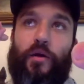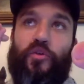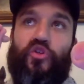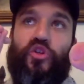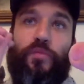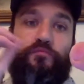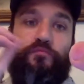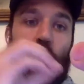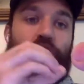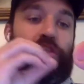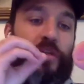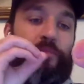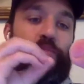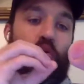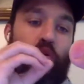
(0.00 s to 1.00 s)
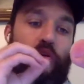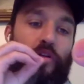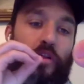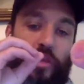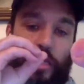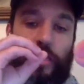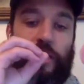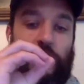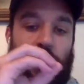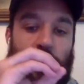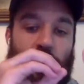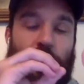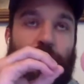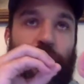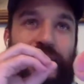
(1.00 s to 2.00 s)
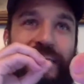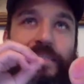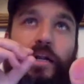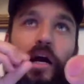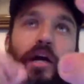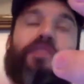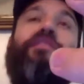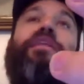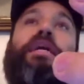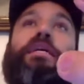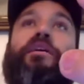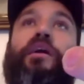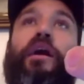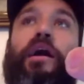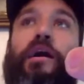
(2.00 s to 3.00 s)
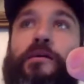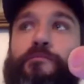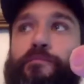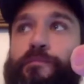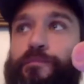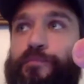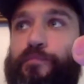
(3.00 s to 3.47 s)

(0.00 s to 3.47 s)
the most important thing here is that unlike some